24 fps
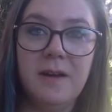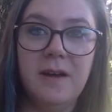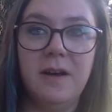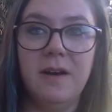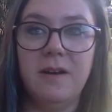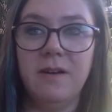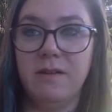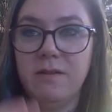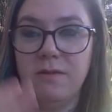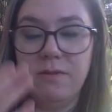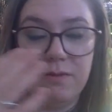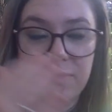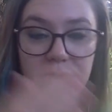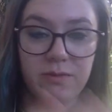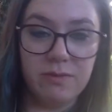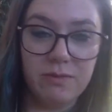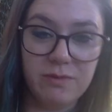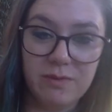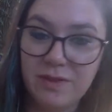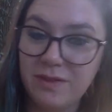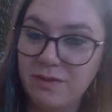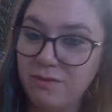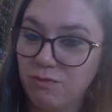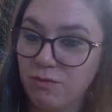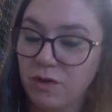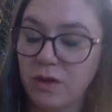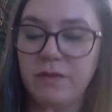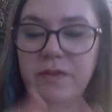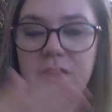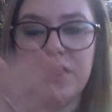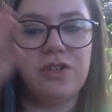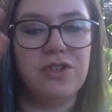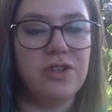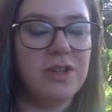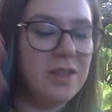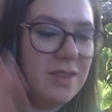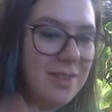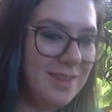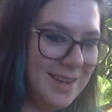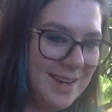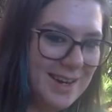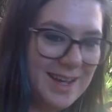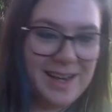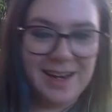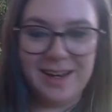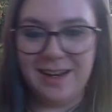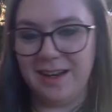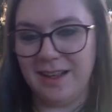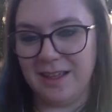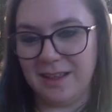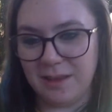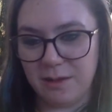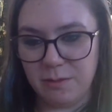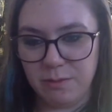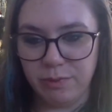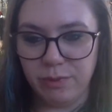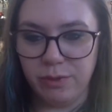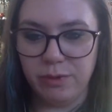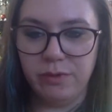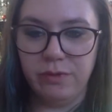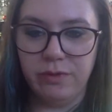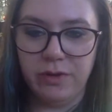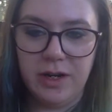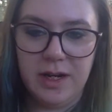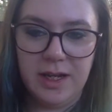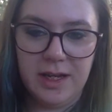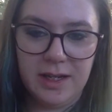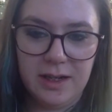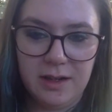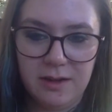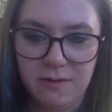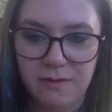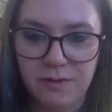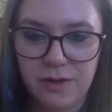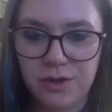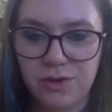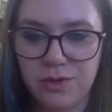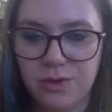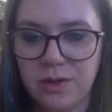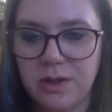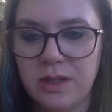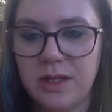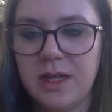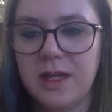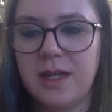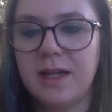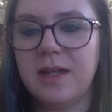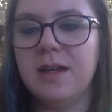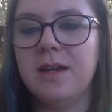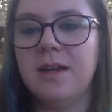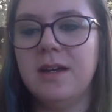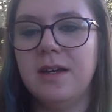of revision, then editing, then proofreading individually,